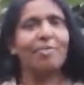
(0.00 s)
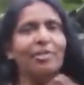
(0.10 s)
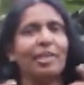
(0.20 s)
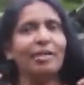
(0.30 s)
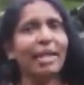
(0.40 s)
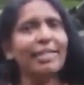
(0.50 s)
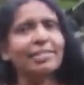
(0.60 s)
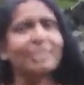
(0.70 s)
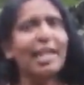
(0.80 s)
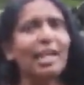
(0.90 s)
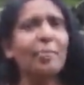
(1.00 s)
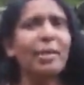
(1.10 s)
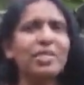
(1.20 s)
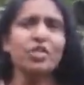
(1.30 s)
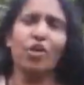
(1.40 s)
The next
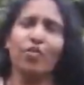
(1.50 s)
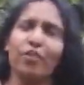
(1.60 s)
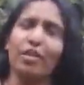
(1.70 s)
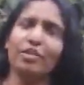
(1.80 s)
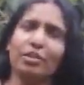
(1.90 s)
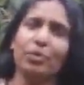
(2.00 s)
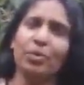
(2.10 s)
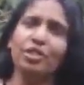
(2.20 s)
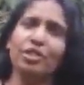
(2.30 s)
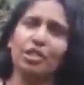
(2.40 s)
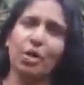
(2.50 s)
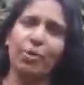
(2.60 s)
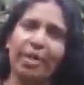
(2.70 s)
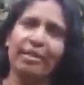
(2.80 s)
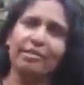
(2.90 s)
element of a good
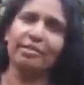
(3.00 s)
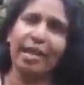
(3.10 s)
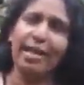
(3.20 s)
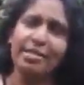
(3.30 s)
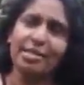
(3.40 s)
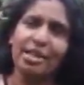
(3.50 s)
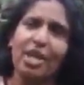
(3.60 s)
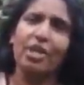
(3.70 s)
story is that